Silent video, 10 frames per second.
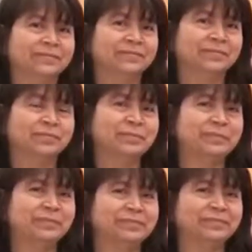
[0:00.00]

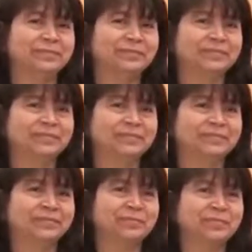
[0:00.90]

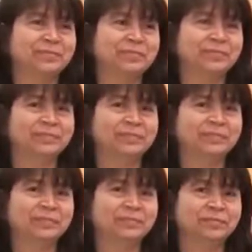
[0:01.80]

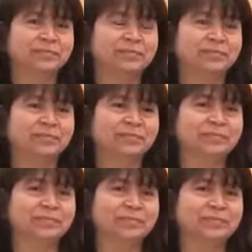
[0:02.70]

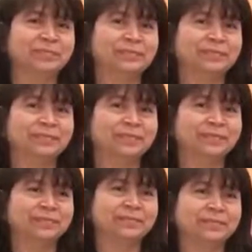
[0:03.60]

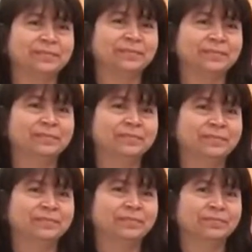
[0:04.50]

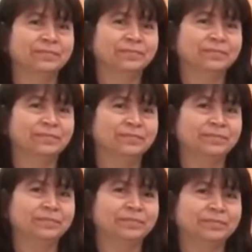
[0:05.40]

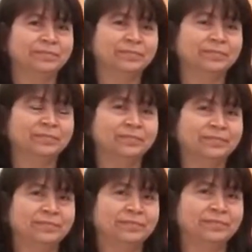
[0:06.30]

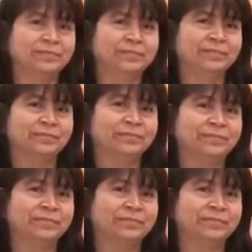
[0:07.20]
[no speech]